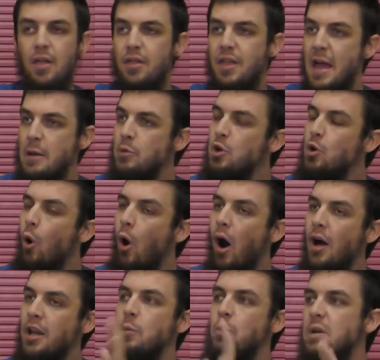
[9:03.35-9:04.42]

Then we go on